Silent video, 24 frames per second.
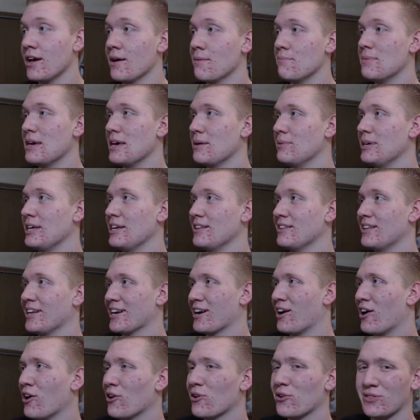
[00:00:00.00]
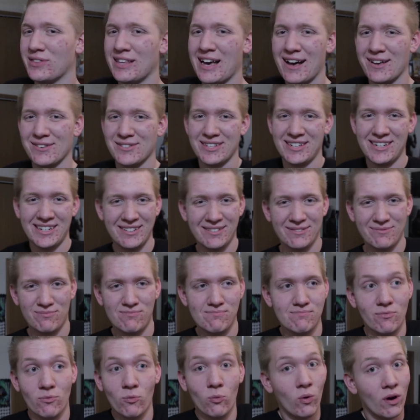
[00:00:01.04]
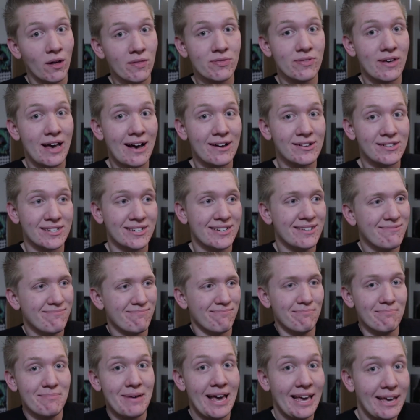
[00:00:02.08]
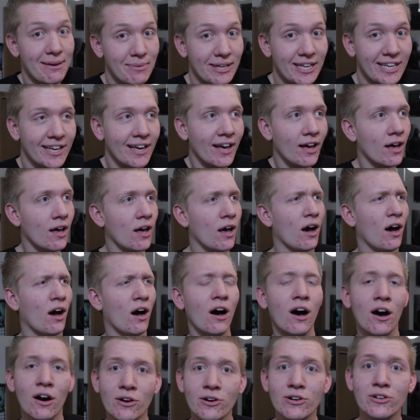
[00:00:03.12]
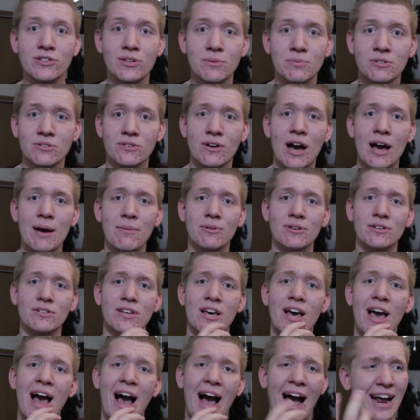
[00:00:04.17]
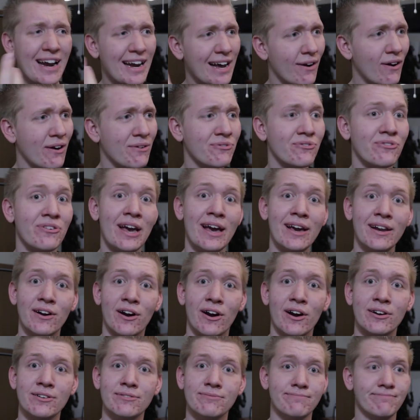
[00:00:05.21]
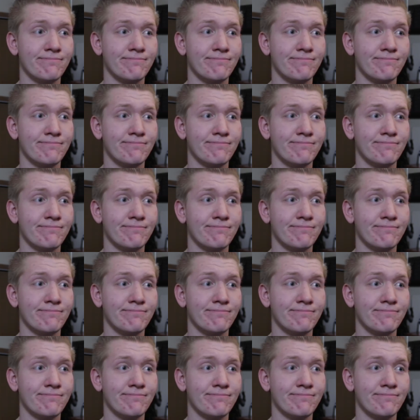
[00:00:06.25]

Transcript: Maybe like 100,000, 1,000, maybe 100 subscribers. I now have fan art.